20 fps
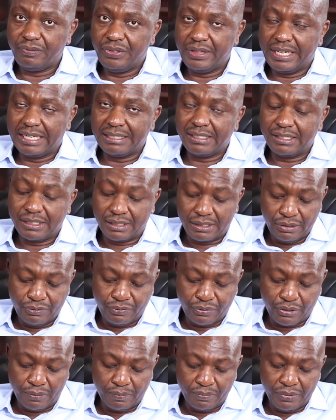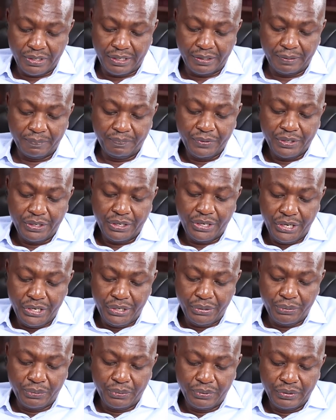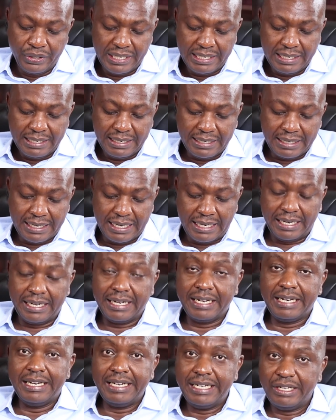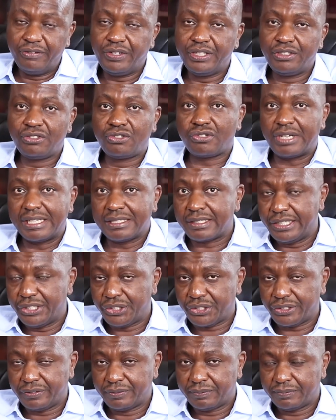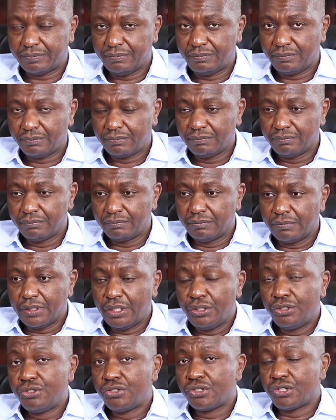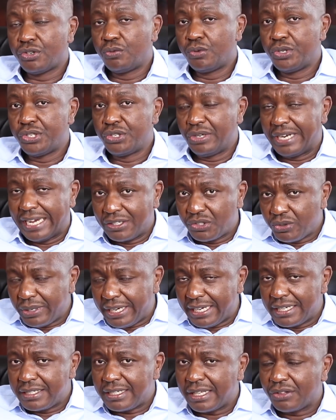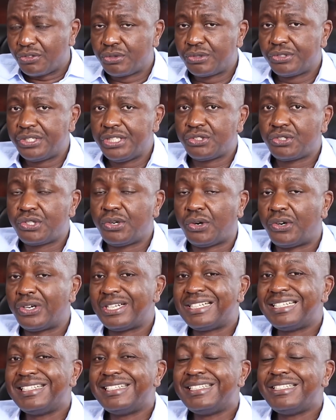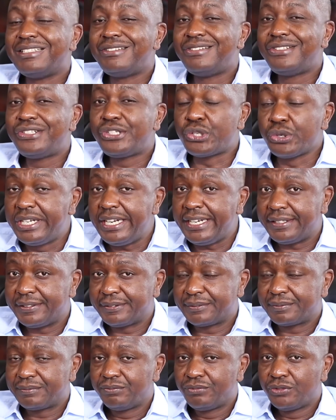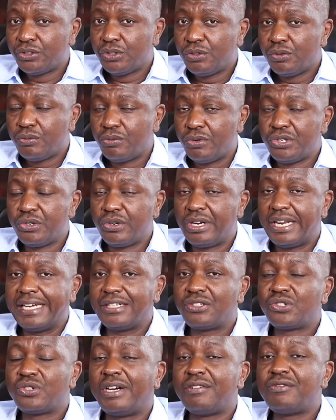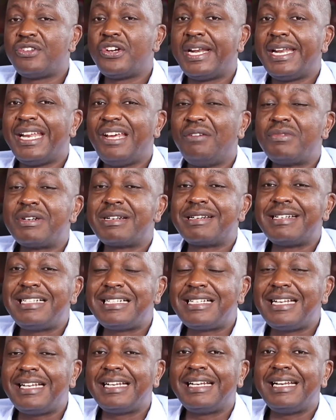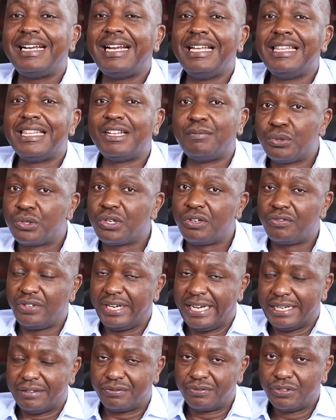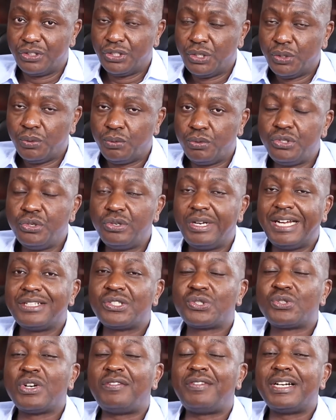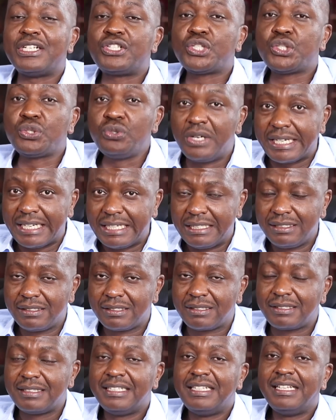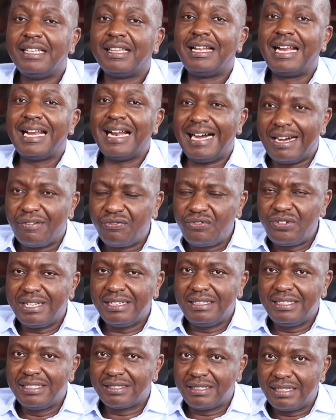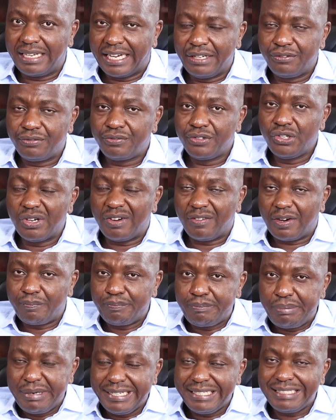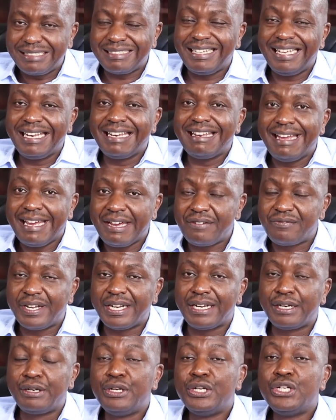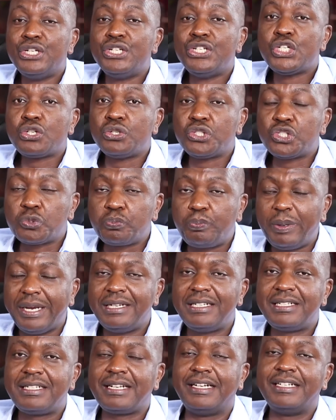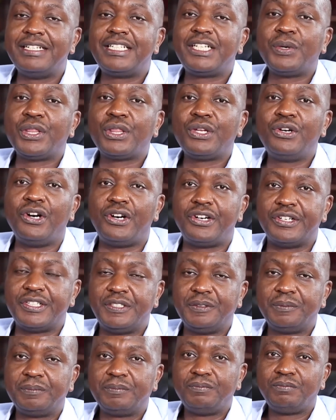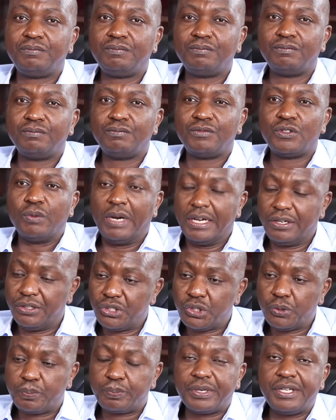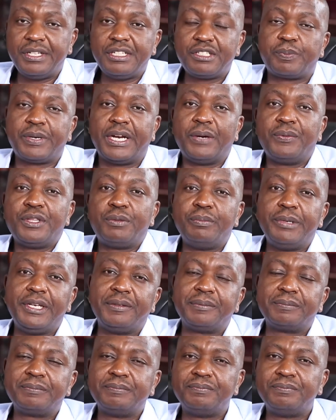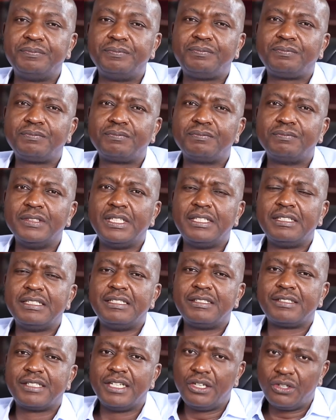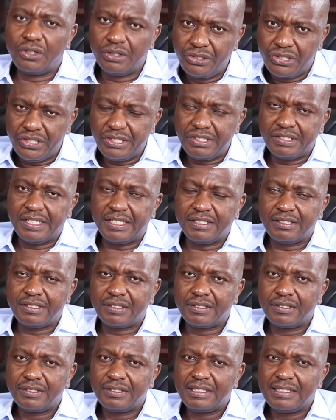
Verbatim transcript: That is from the New uh, Living Translation. So, would you like to enter through this door today? Would you like to have your name written in the book of life? Would you like to have assurance that after this life, you have a place in heaven to spend eternity with God? Why don't you pray this prayer with me? Say, Lord Jesus,